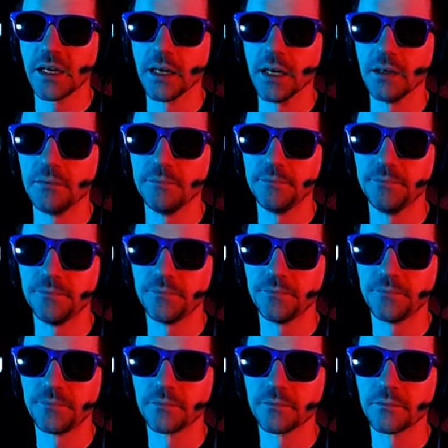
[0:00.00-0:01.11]
got?
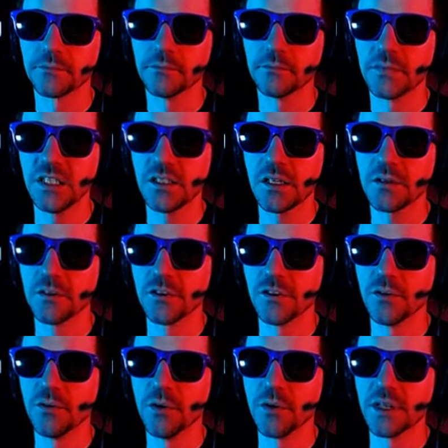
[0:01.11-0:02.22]
He's got the
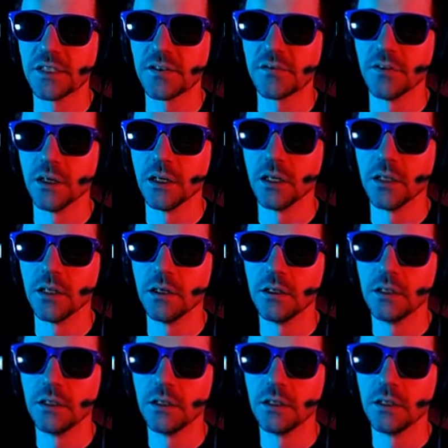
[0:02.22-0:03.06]
sword, that's fine.